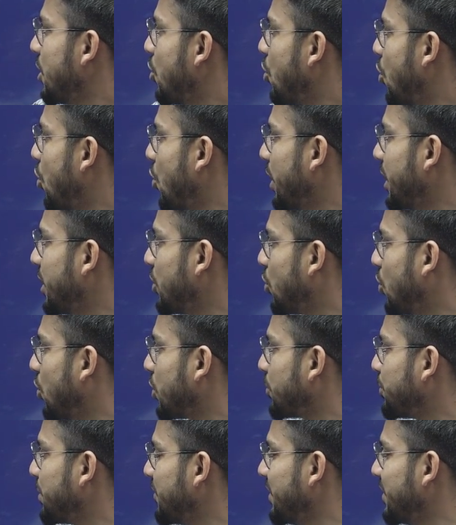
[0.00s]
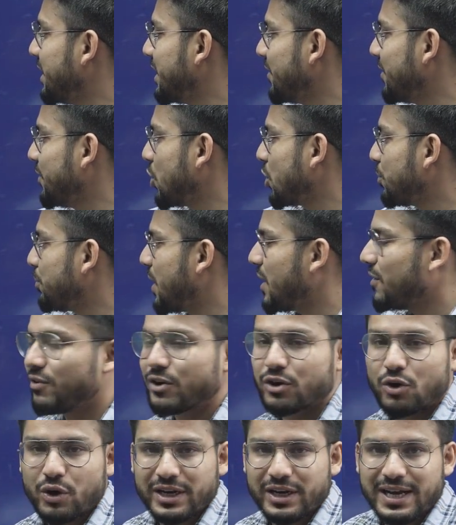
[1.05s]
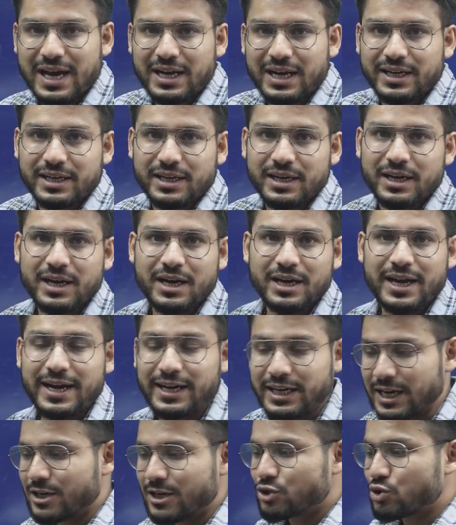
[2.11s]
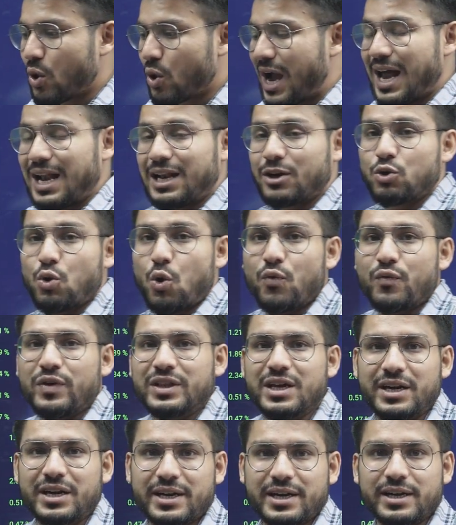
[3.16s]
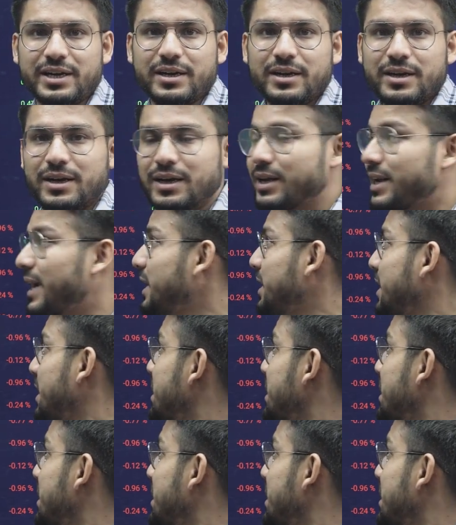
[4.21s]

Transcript: oil or PVTV or power or reality, right? So I'll go with the trend, right?